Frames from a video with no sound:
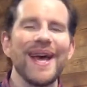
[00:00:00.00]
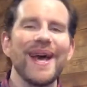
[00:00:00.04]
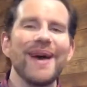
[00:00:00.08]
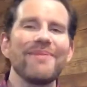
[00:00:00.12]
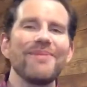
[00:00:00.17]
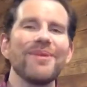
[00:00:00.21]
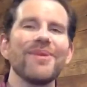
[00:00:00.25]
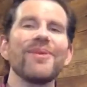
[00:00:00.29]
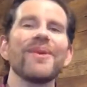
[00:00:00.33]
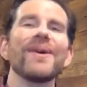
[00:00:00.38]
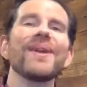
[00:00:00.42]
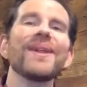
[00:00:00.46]

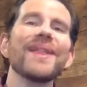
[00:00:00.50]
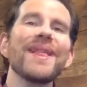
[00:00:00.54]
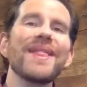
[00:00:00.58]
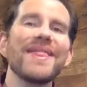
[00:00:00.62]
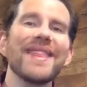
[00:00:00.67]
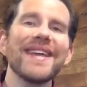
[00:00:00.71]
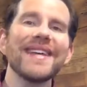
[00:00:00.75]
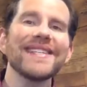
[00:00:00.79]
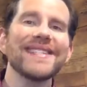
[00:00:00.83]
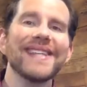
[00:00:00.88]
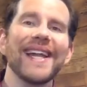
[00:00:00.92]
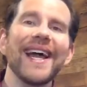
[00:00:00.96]
But one of the
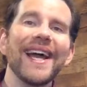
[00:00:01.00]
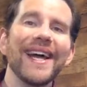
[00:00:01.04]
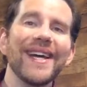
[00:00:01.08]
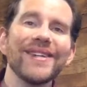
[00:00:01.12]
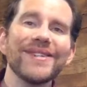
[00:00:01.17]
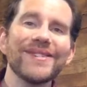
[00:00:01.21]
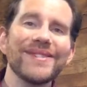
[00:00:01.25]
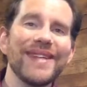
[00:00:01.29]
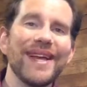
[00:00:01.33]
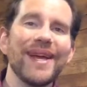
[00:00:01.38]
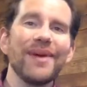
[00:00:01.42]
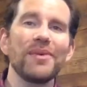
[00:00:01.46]
things that I
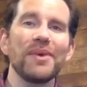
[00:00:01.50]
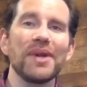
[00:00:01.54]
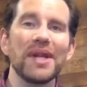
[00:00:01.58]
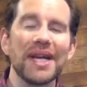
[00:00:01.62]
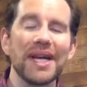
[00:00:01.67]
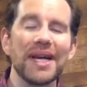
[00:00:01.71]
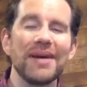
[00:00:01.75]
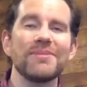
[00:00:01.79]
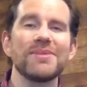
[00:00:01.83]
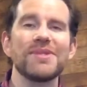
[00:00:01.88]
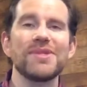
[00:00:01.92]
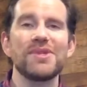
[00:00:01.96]
understand when it
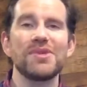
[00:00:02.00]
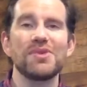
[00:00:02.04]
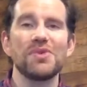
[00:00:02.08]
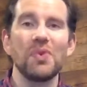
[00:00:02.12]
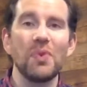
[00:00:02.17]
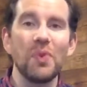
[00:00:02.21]
comes to